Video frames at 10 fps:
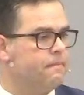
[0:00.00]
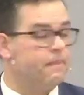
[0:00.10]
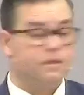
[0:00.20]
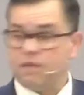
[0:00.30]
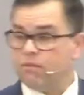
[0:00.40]

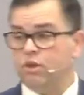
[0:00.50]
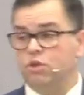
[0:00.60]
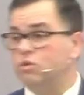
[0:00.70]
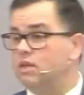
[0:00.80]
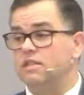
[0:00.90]
Someone
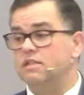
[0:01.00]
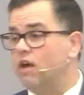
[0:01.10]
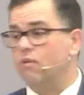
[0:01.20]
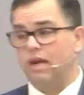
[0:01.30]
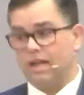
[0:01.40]
who does
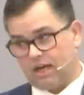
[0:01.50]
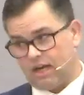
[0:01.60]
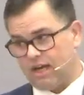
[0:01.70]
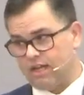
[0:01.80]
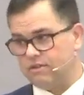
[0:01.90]
not
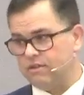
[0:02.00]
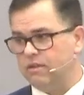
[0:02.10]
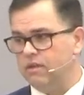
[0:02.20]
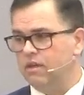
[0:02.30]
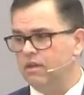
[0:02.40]
recognize
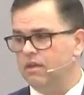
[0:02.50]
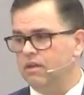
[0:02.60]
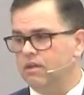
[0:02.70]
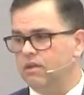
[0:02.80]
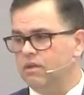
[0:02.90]

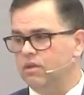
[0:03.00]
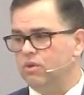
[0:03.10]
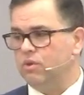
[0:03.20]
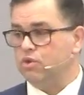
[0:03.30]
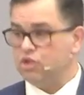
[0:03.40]

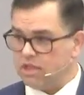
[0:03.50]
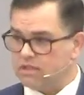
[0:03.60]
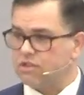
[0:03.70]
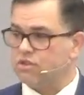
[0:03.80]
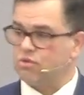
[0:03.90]
who
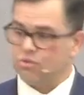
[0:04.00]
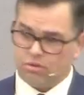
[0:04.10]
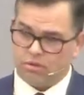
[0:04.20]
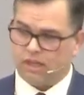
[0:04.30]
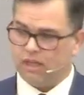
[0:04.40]
Jesus
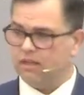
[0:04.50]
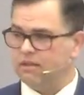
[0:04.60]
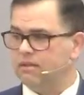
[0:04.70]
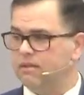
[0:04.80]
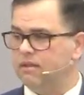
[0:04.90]
truly
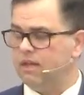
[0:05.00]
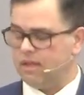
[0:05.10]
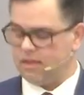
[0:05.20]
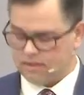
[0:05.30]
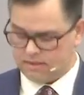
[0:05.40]

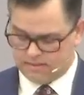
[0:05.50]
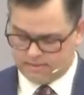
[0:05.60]
is.